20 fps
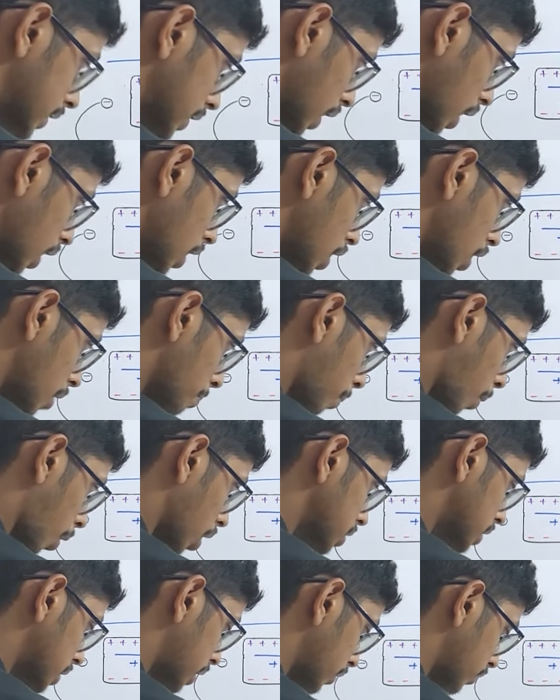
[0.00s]
the
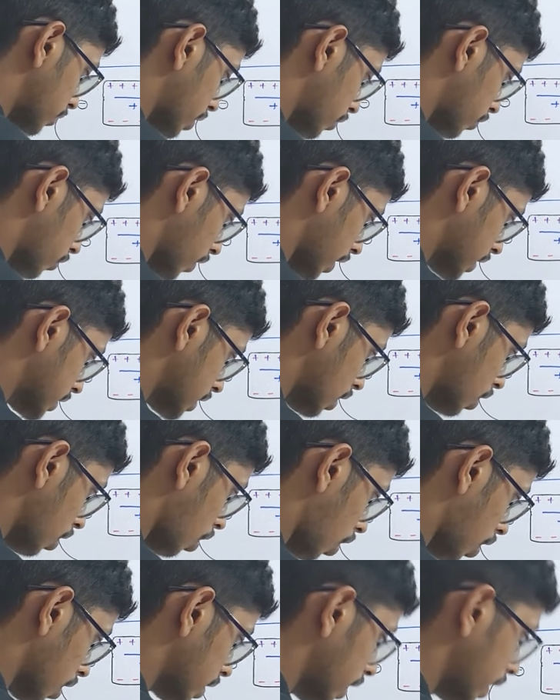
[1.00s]
positive deflection
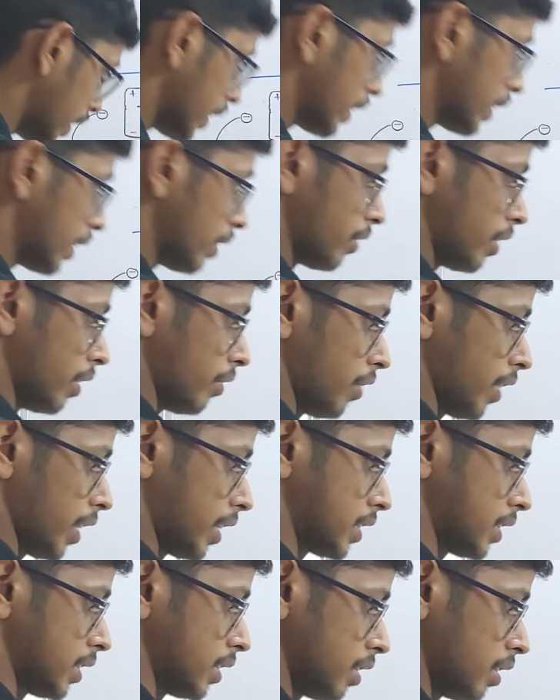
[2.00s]
or the negative
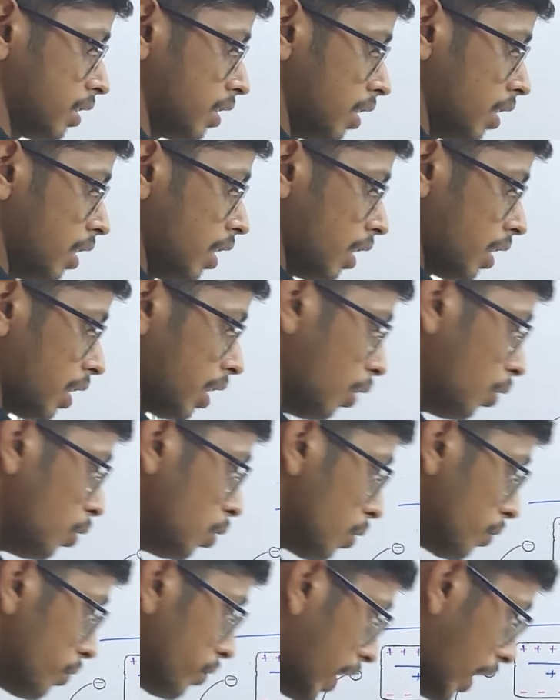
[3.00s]
deflection. Now
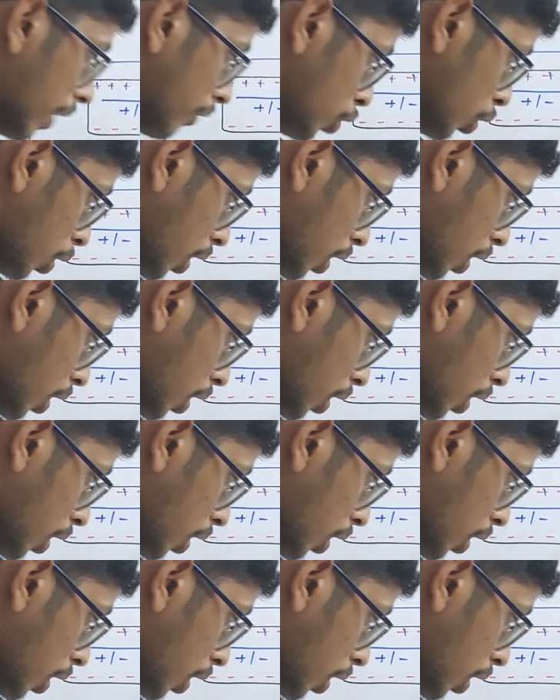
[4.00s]
we have to